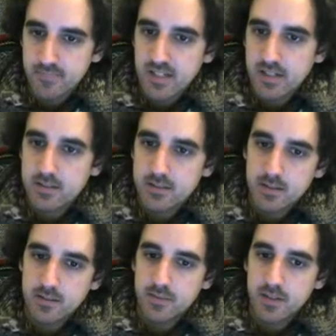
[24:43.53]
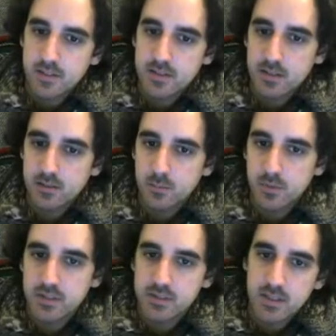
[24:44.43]
And I still think it's kind of
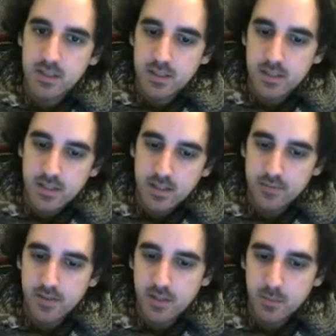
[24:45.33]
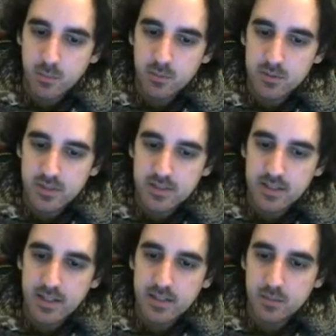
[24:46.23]
weird. I think I might want to take
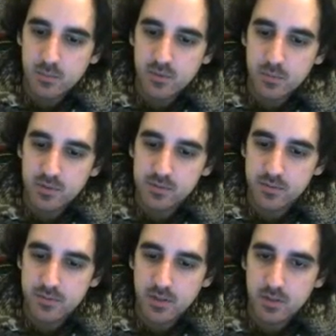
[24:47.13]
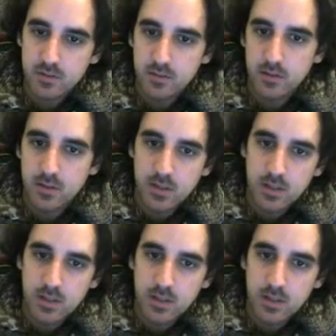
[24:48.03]
the light and move it more frontal.